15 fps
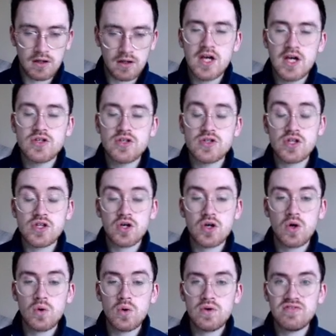So the
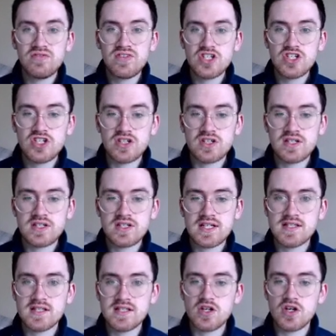coefficient is the
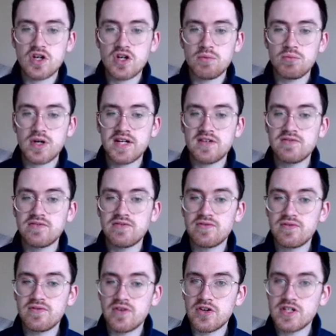number in
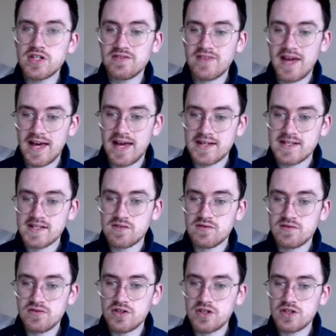front of x, in
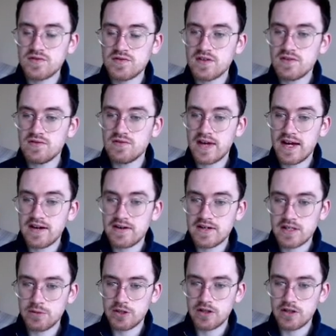front of the variable,